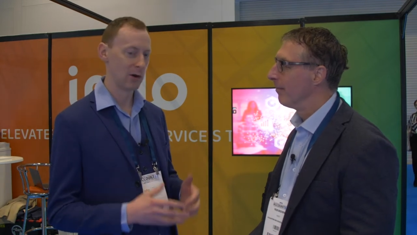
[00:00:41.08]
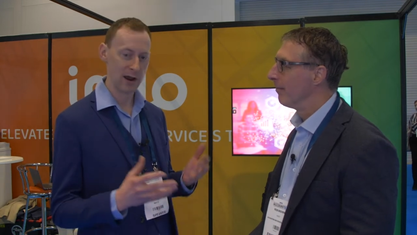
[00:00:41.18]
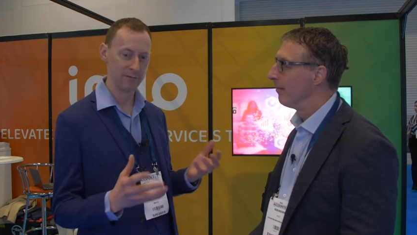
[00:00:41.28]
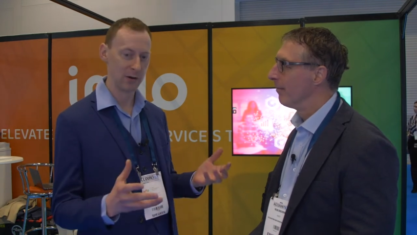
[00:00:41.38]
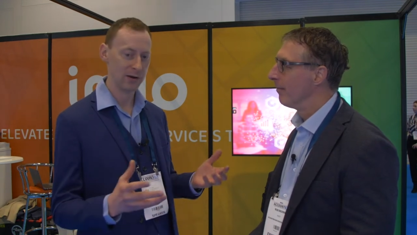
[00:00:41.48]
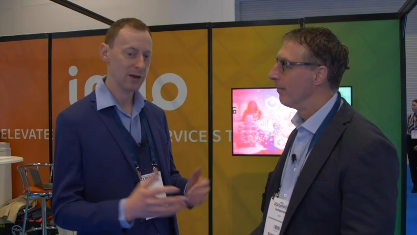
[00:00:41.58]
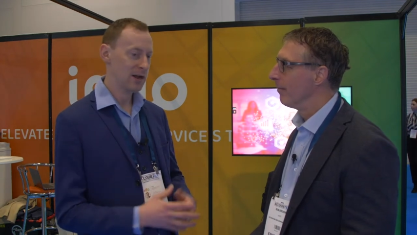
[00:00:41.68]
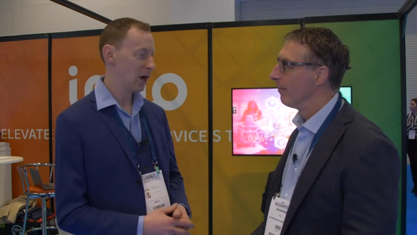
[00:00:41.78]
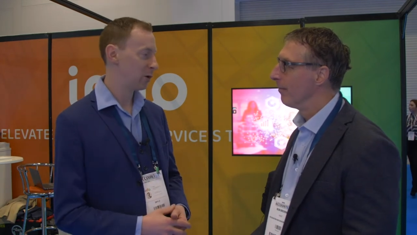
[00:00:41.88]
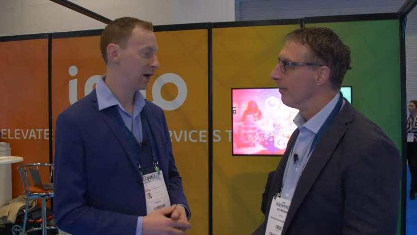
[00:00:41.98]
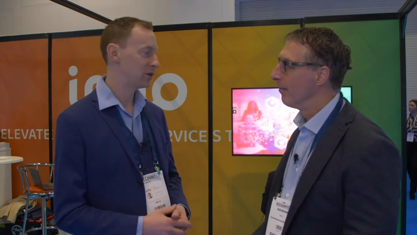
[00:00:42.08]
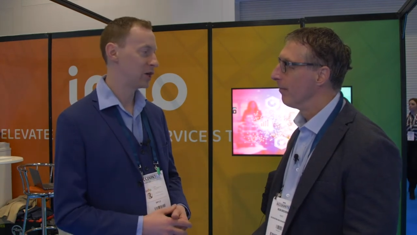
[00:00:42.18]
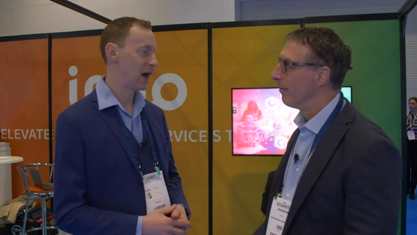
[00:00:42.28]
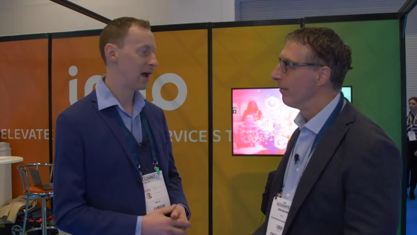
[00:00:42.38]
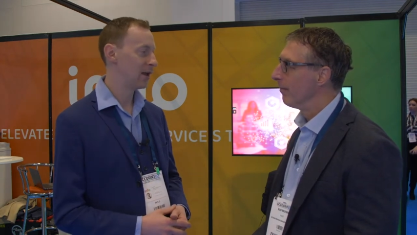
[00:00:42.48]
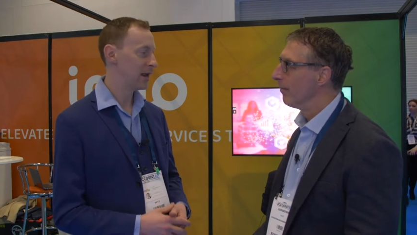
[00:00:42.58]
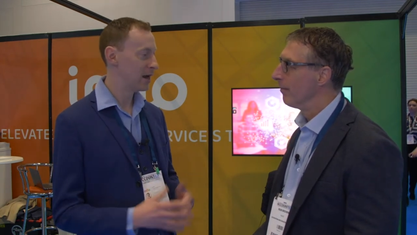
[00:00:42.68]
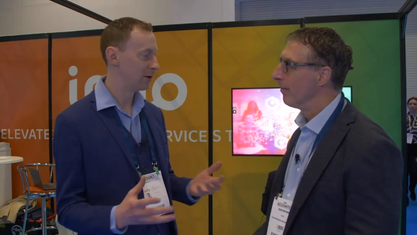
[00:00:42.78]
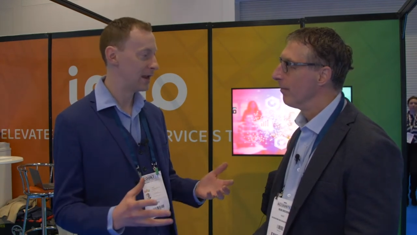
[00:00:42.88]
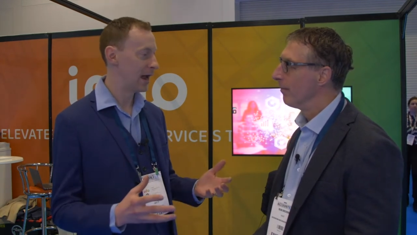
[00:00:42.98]
Speaker 1: go and have a, a quick chat
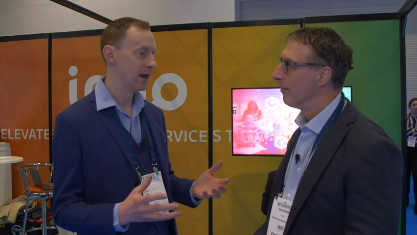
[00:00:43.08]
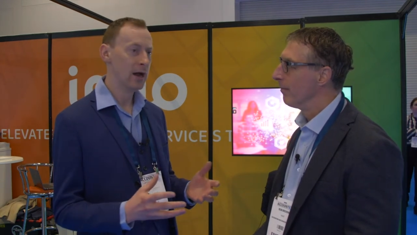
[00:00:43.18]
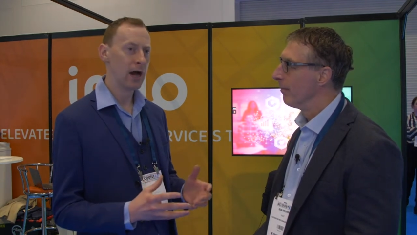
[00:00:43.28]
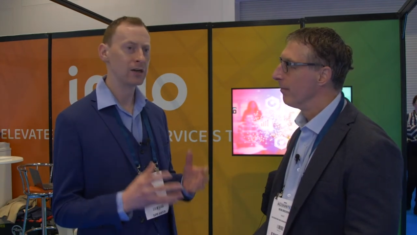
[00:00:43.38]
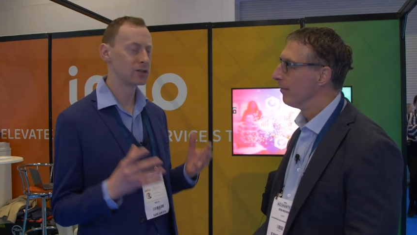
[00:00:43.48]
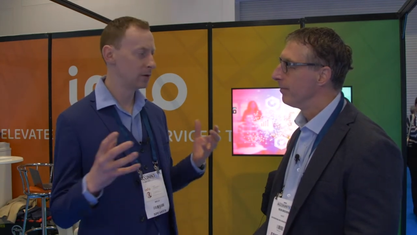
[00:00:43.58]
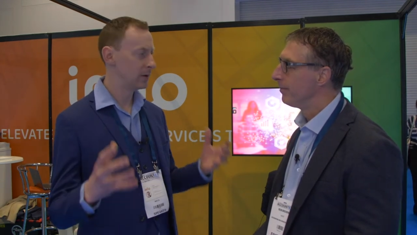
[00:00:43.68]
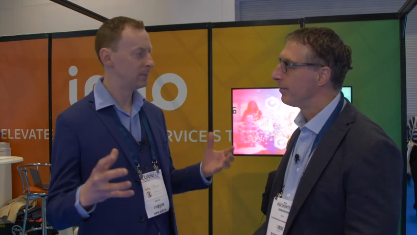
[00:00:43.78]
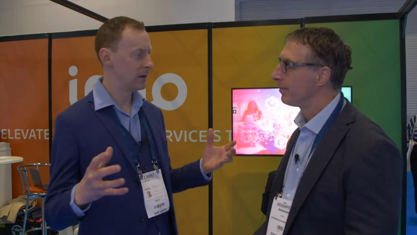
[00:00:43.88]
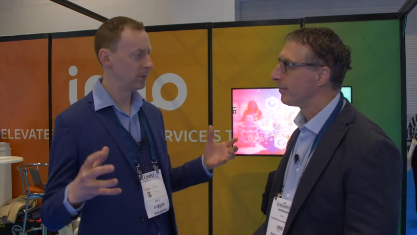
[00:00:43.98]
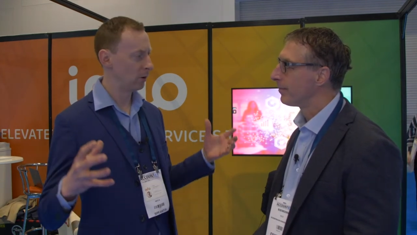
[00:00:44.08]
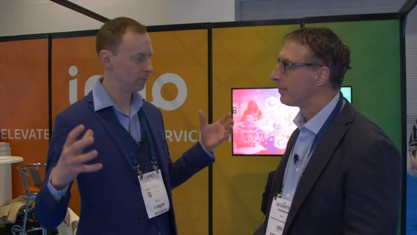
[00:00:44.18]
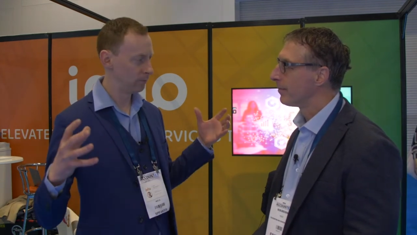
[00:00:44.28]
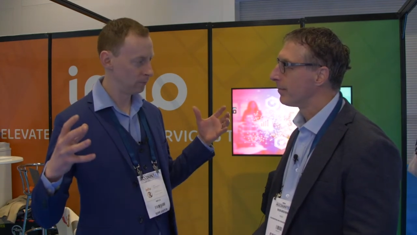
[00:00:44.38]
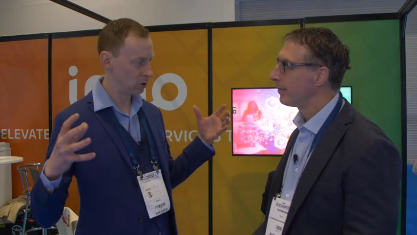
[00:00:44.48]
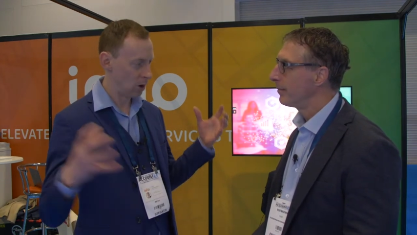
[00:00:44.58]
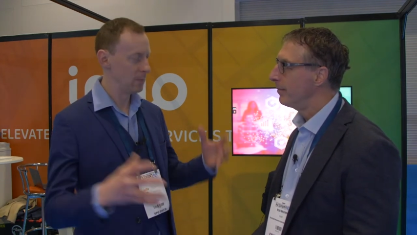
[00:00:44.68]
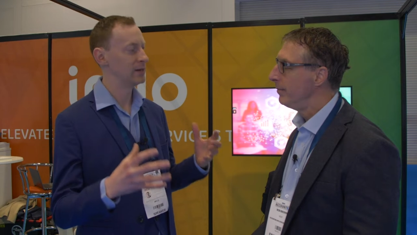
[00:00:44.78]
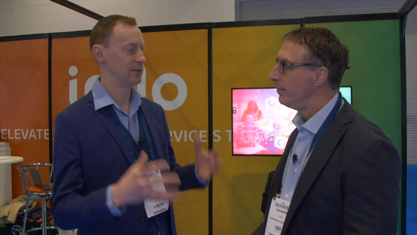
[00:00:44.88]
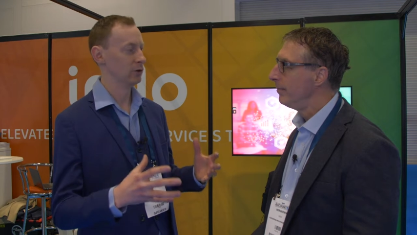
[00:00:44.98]
here and there. And there's so many people
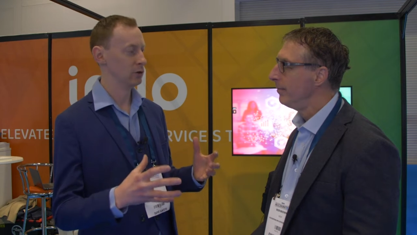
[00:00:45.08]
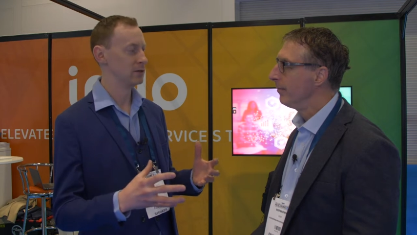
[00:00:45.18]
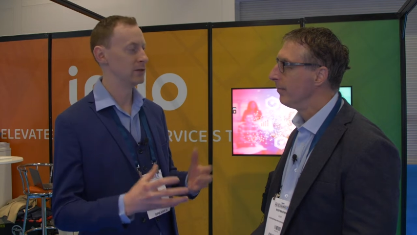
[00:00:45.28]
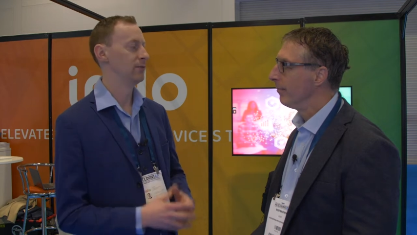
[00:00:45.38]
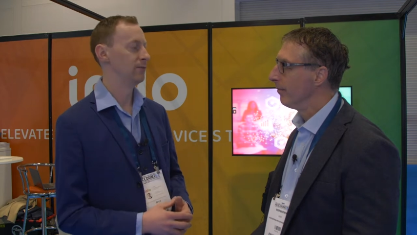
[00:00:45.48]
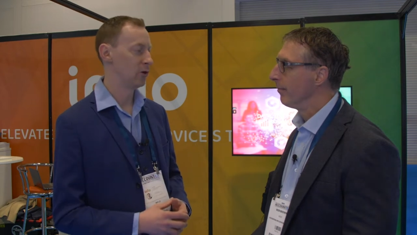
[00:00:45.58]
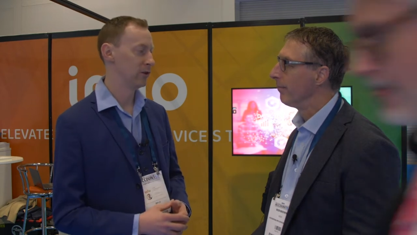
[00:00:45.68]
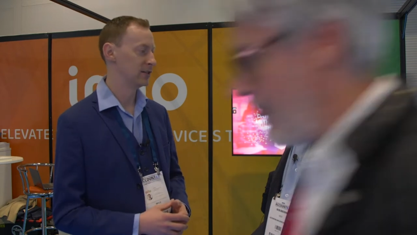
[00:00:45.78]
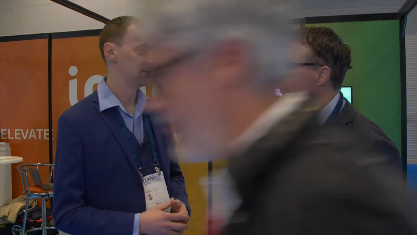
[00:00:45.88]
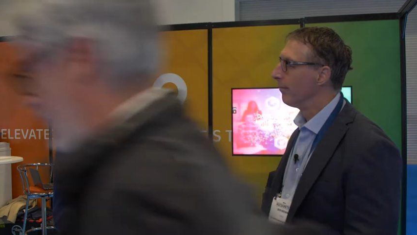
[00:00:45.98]
coming to London for this